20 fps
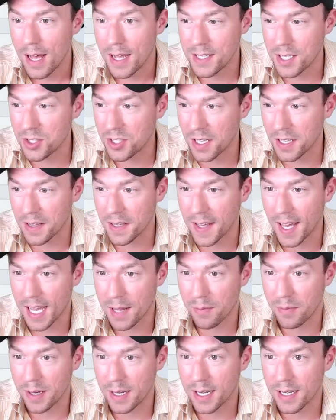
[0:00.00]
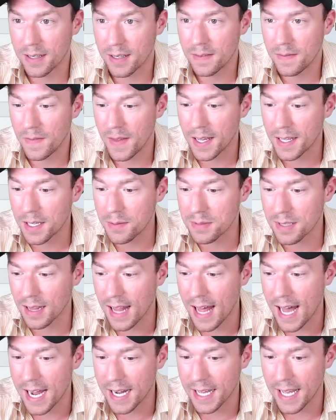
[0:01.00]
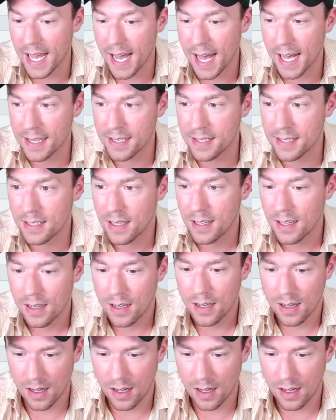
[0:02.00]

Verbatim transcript: essentially the game here. In comes Latias.